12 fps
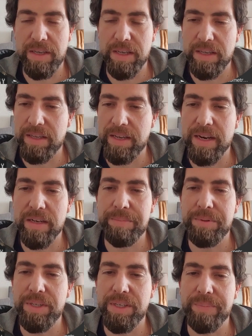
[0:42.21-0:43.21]
it cannot
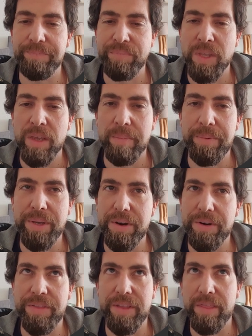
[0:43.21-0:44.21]
be
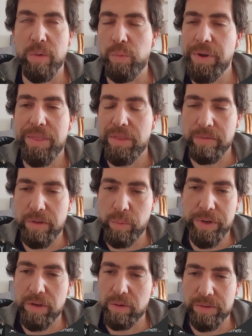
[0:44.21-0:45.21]
bigger than the width of the
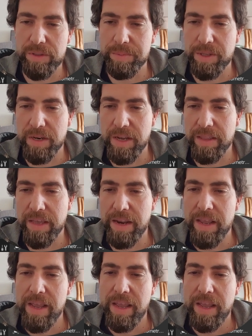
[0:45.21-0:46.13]
window or something like that.